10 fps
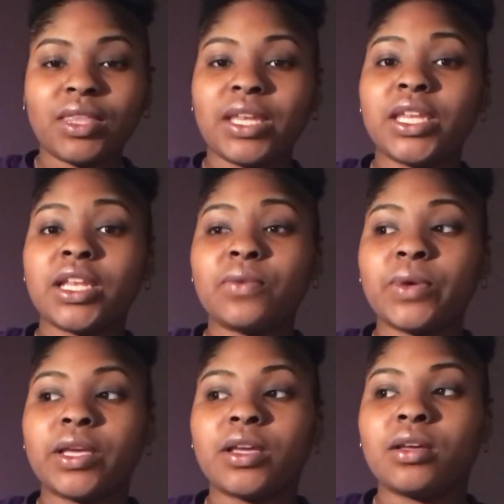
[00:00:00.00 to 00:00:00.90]
dealing
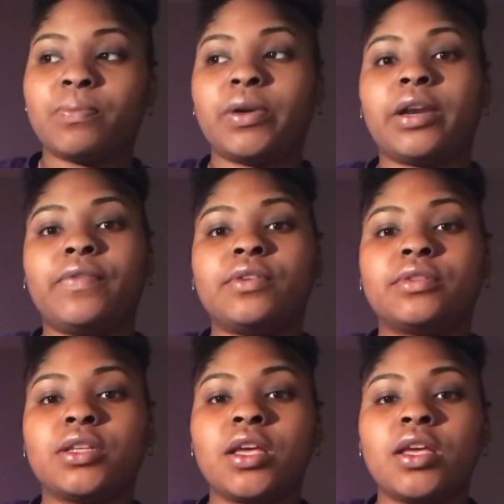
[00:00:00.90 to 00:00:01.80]
with Prairie
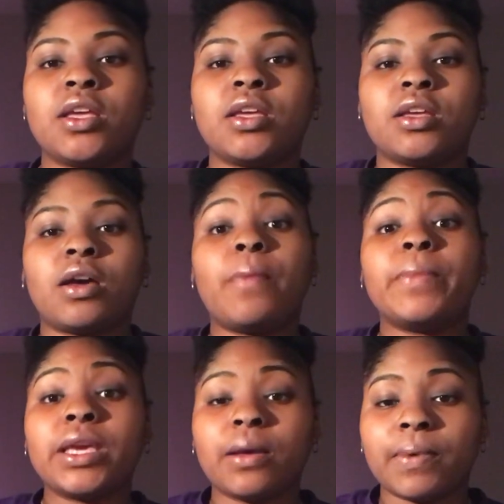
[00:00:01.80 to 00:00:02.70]
View's,
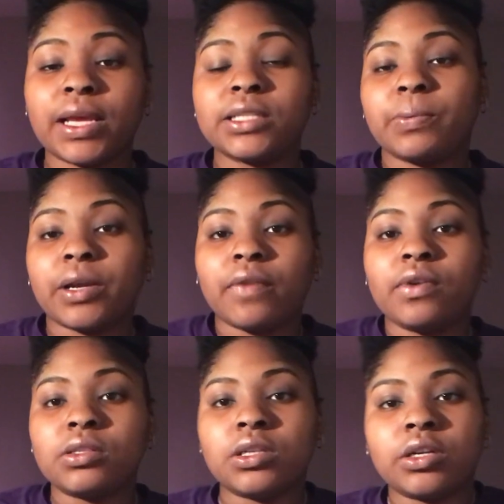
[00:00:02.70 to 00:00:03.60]
me applying to Prairie
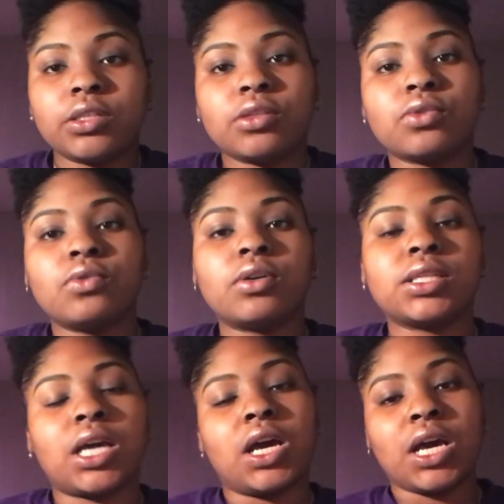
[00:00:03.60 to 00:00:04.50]
View's nursing school,
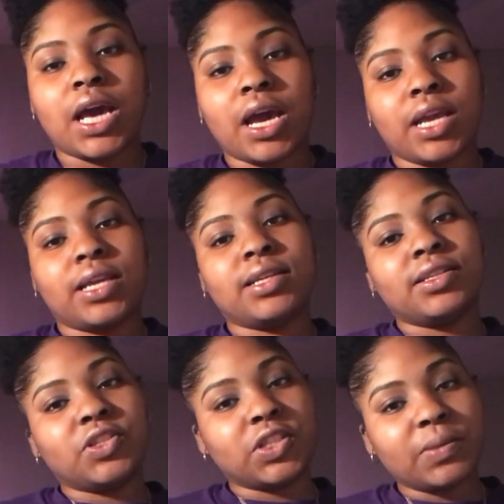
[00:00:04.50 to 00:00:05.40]
because I
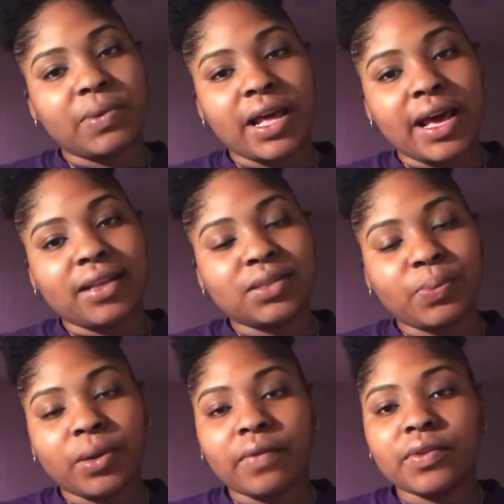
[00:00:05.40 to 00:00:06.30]
just applied to
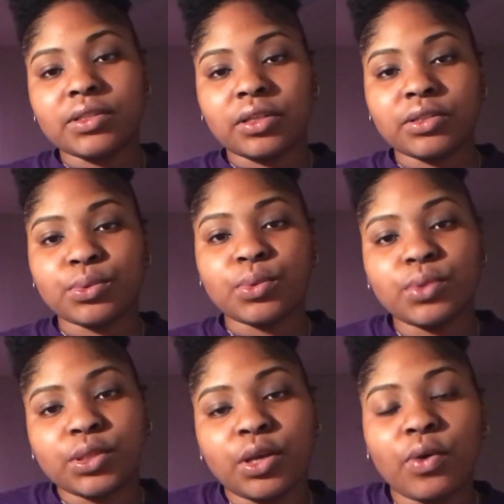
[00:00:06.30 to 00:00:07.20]
Prairie View's nursing school
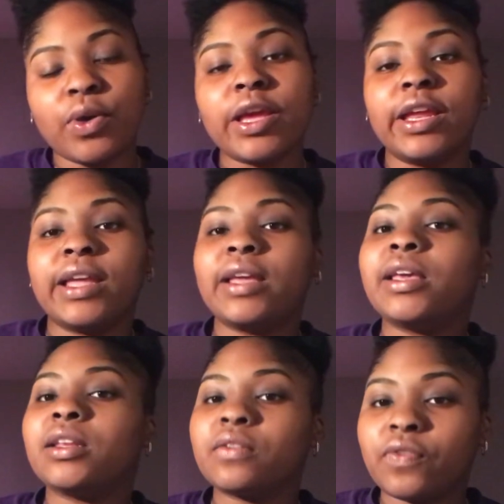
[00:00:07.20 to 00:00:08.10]
to go
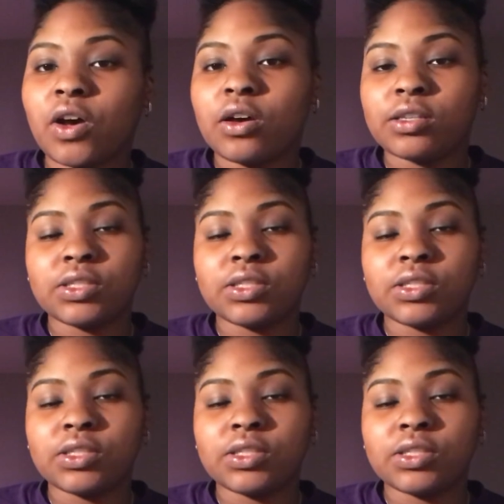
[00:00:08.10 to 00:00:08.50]
in the fall.